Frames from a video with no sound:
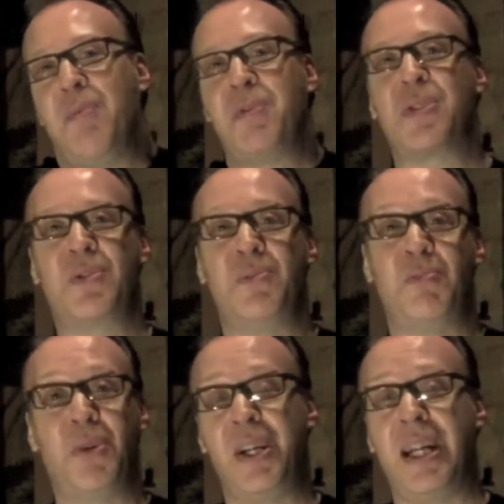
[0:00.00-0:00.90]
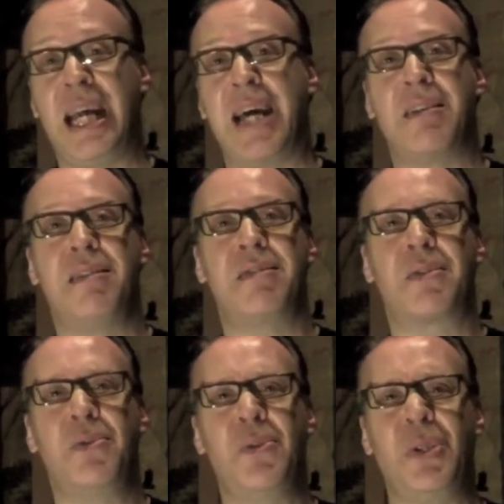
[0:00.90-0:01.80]
I was put in an acting
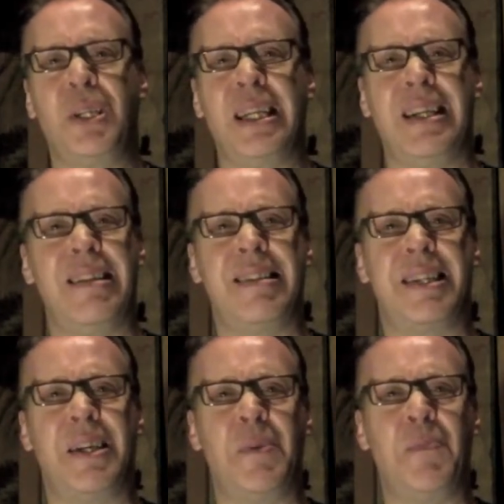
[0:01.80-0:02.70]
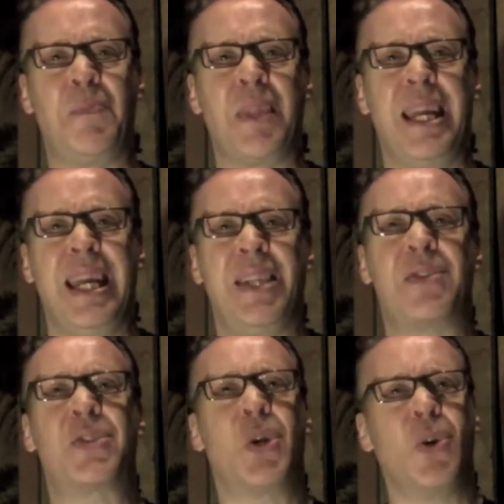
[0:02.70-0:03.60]
school. And um,
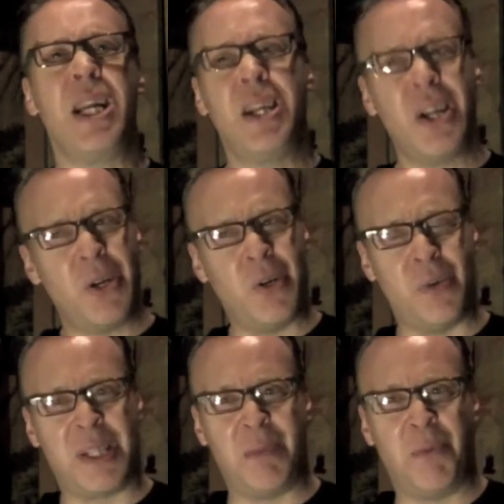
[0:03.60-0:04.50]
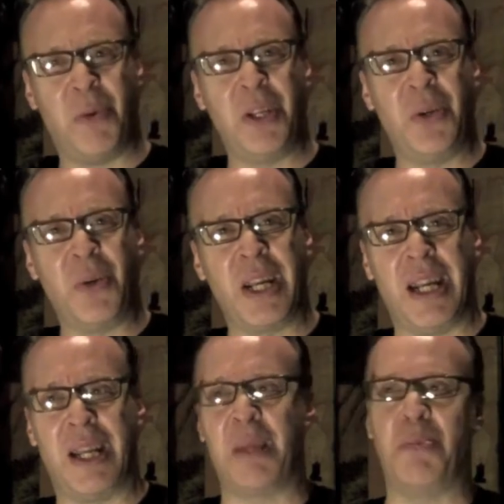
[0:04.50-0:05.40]
the story goes in Portland,
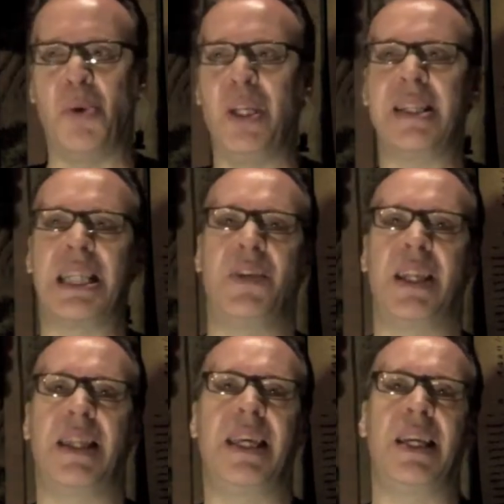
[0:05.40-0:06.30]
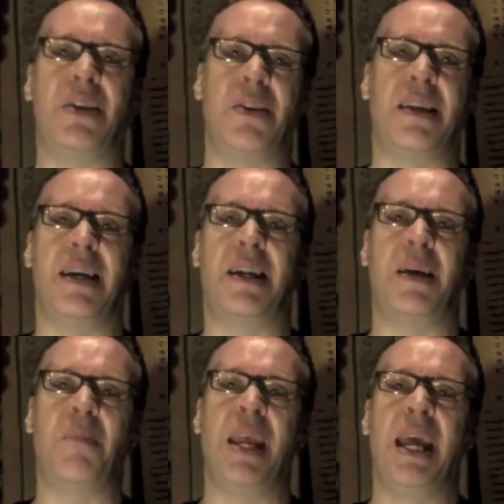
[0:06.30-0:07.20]
Oregon, at the Portland Civic Theater,
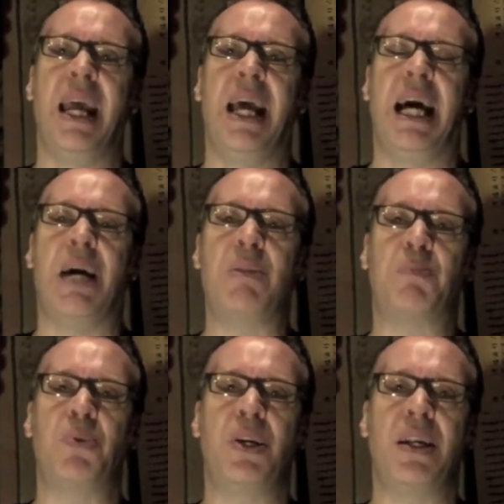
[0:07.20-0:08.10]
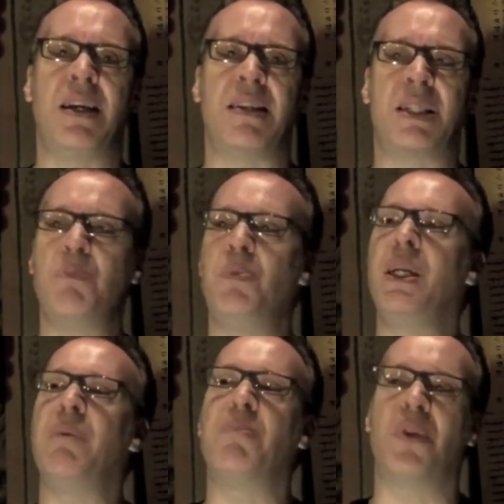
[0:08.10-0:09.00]
that um, I was put in a
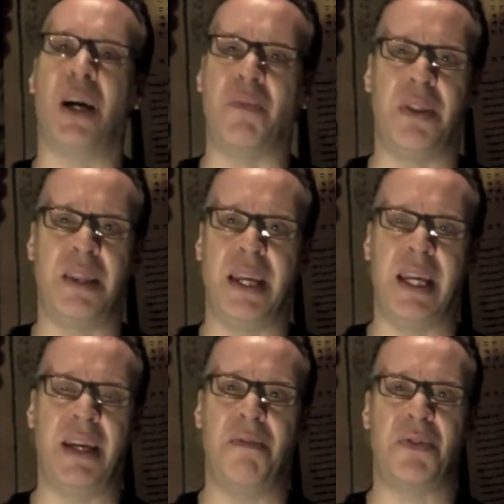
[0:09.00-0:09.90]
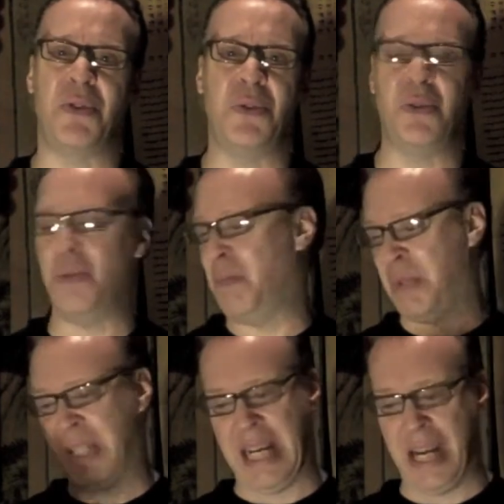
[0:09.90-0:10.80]
simple improv, what they give
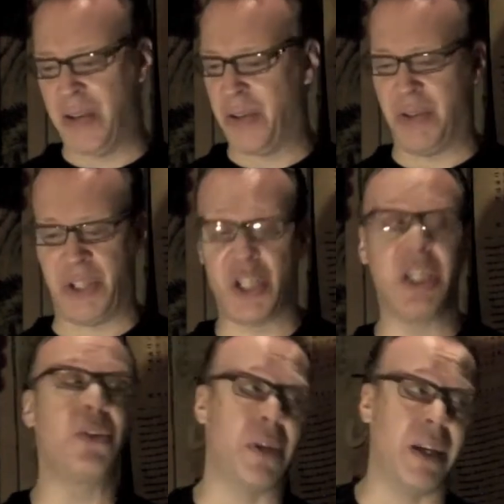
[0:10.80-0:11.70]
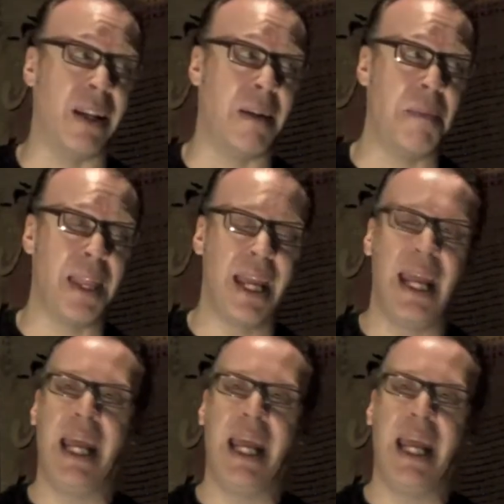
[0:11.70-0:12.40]
to standard children